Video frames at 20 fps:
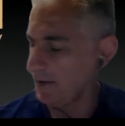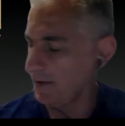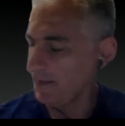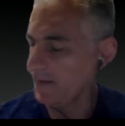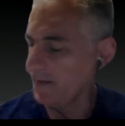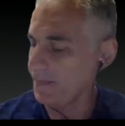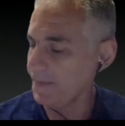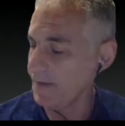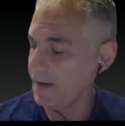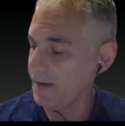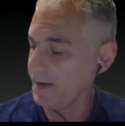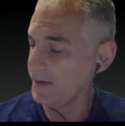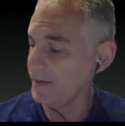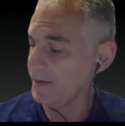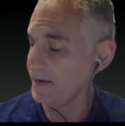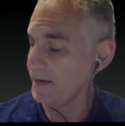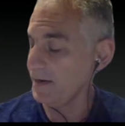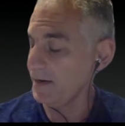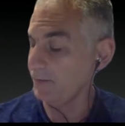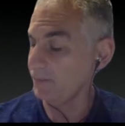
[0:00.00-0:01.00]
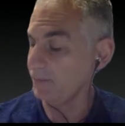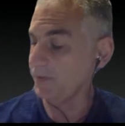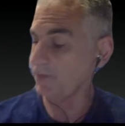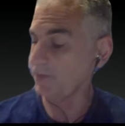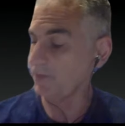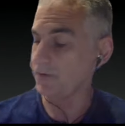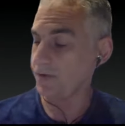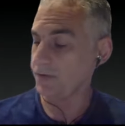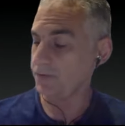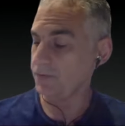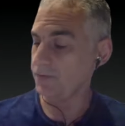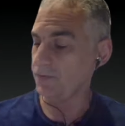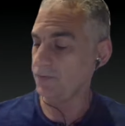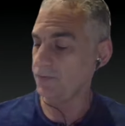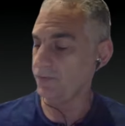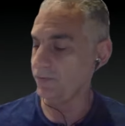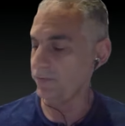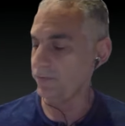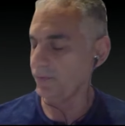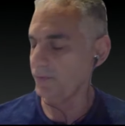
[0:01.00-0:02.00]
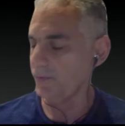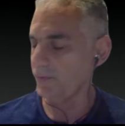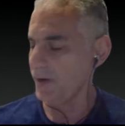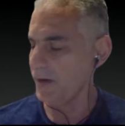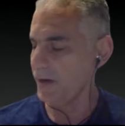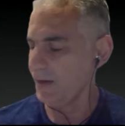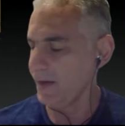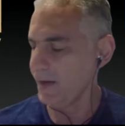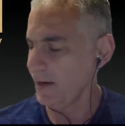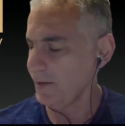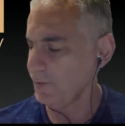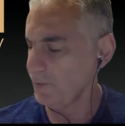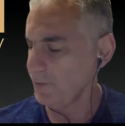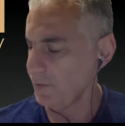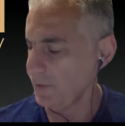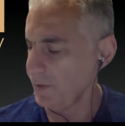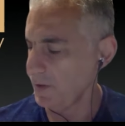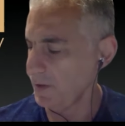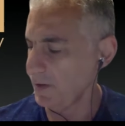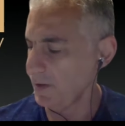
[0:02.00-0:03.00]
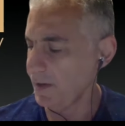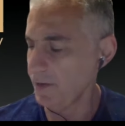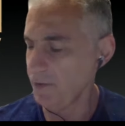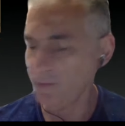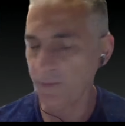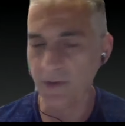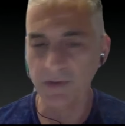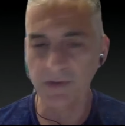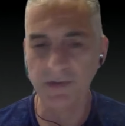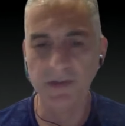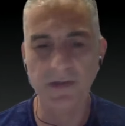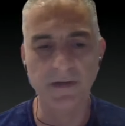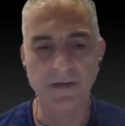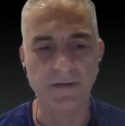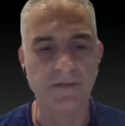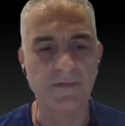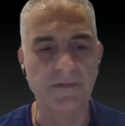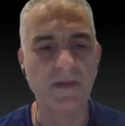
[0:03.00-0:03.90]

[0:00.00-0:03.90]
And then we're going to talk to Alejandro Martinez.